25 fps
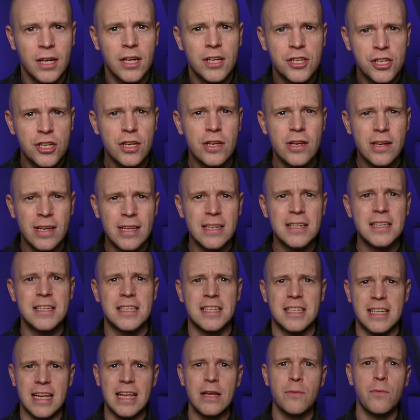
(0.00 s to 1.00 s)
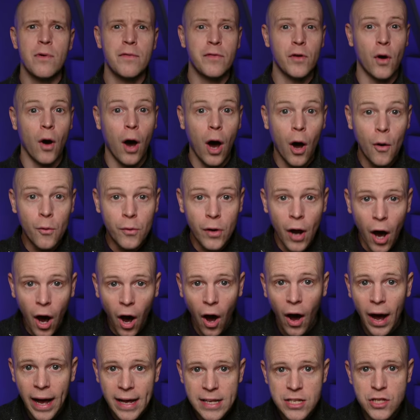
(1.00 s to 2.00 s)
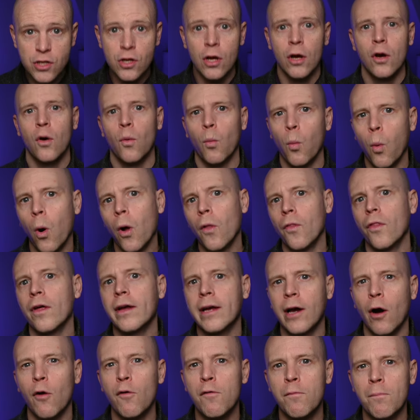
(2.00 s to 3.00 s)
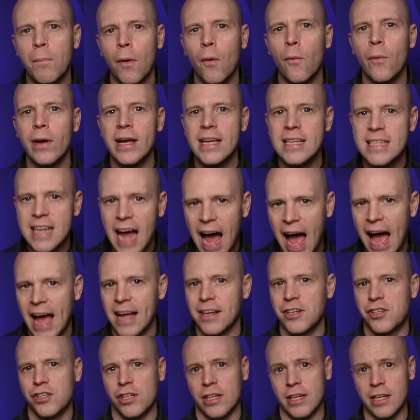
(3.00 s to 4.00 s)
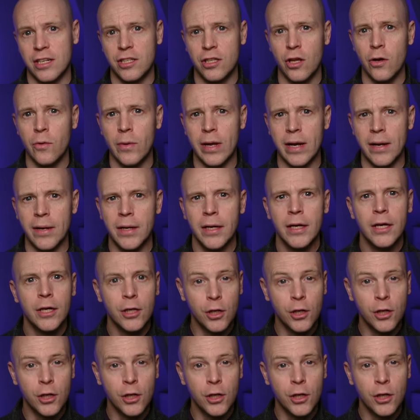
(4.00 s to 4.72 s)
so you can see with your own eyes what the golf ball is actually doing.